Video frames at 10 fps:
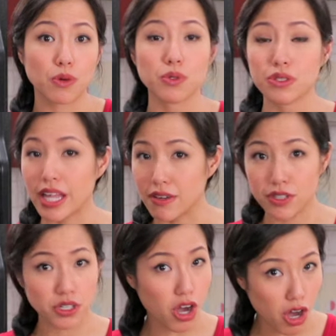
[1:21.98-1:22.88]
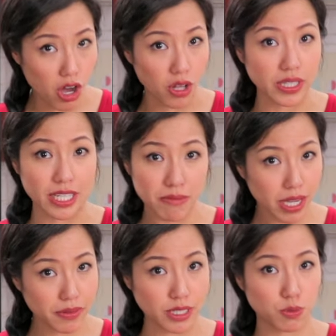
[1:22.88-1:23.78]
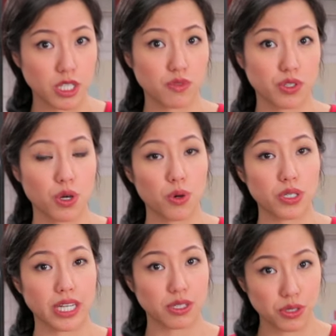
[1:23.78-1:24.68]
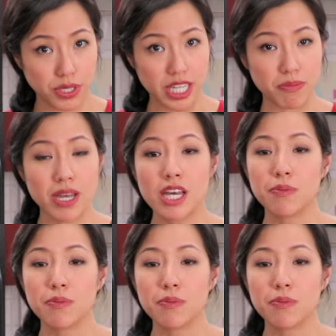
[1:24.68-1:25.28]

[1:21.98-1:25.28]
will never call in my recipes for coconut cream